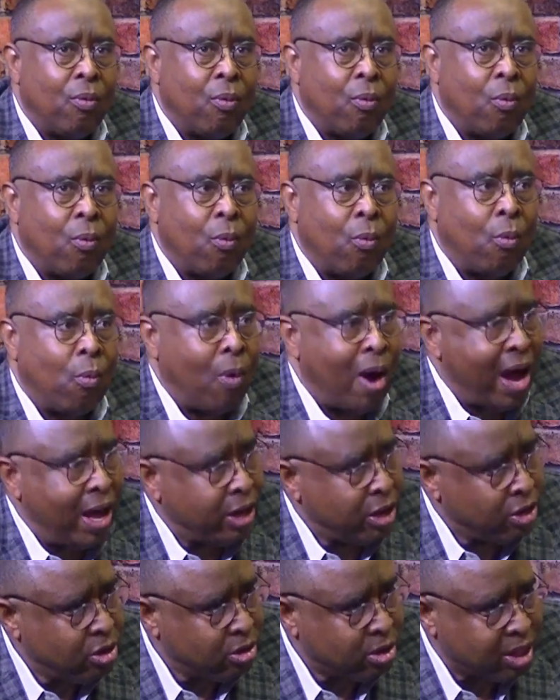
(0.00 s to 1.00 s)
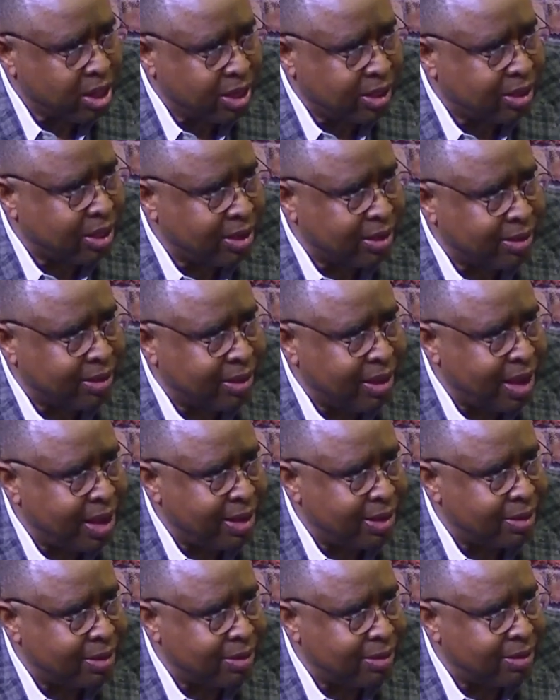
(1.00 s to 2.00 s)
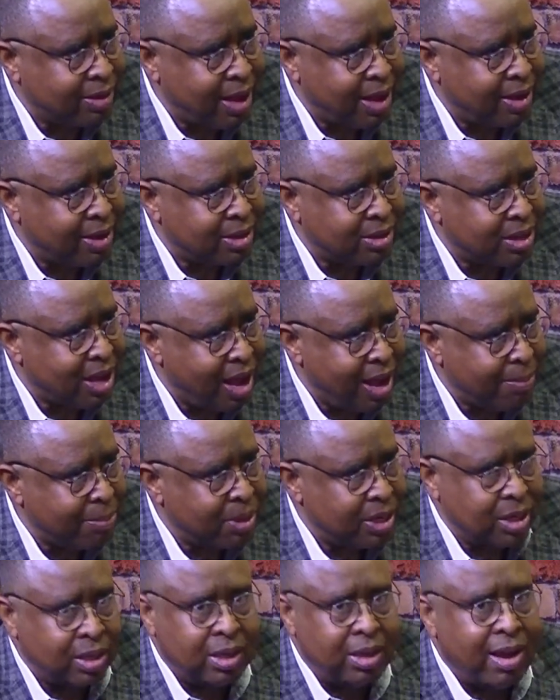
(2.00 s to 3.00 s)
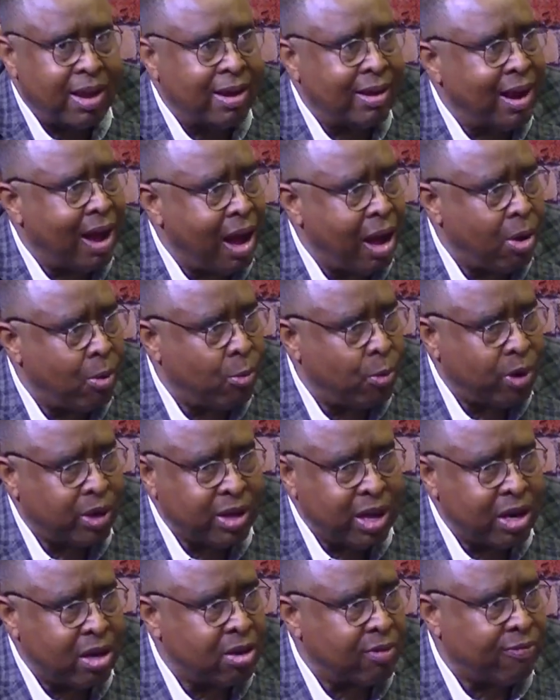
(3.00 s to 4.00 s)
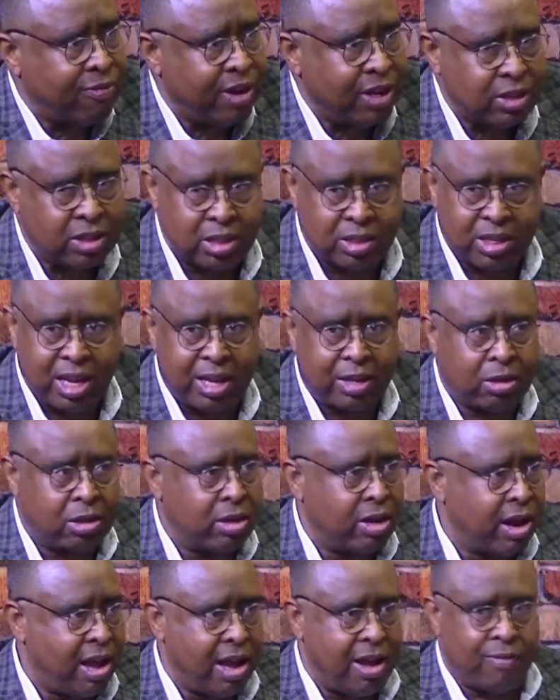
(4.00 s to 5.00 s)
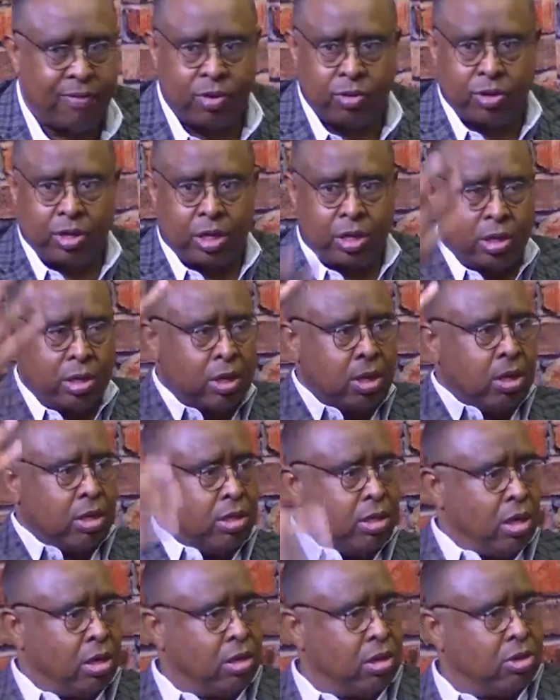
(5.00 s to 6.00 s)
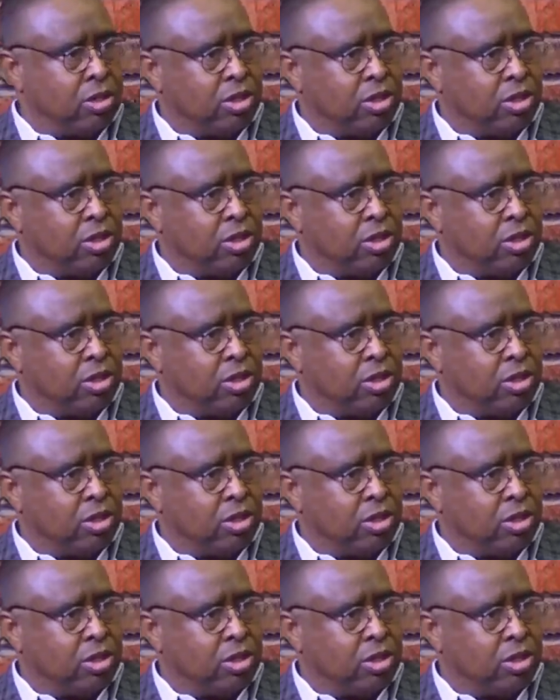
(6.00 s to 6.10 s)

Why do you think that is happening, and what kind of effect is that going to have on the younger